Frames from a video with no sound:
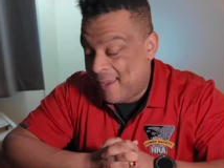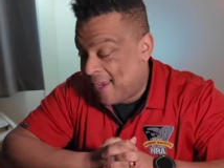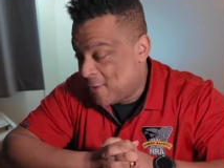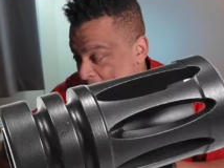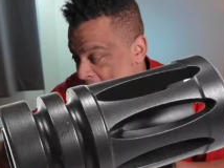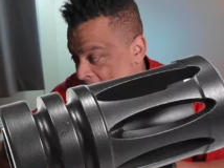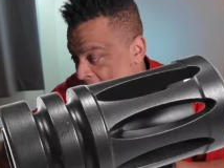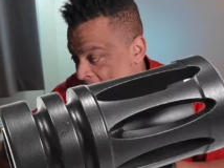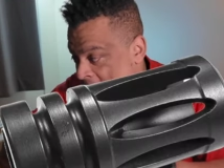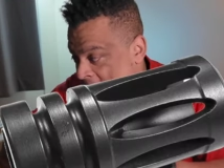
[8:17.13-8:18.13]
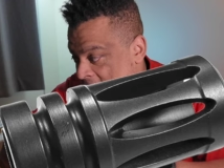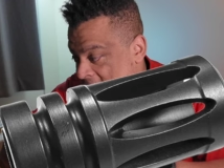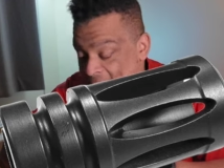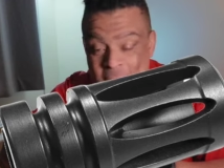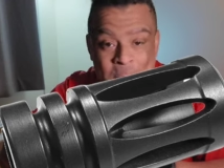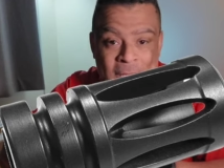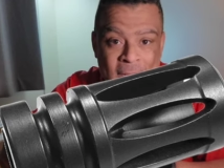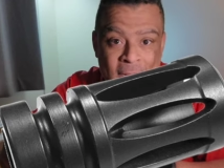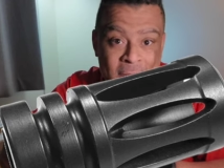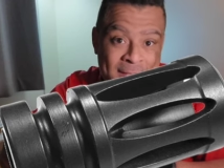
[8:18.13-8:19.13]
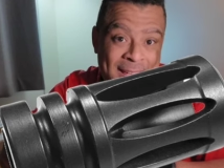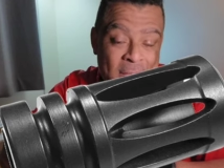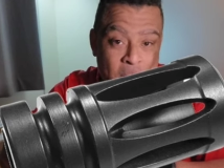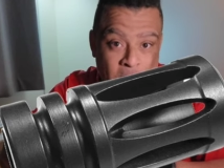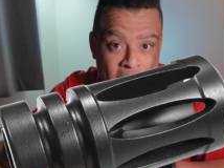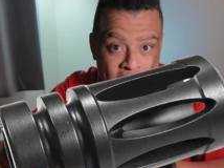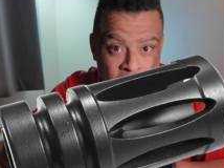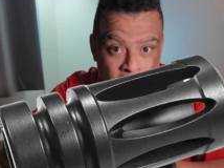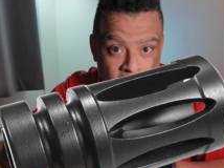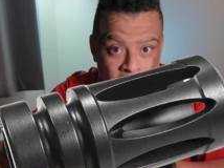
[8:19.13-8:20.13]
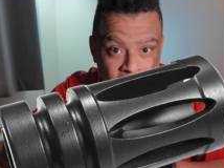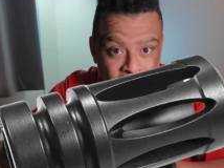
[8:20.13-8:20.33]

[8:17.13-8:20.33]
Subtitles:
has been around since the beginning of the AR platform.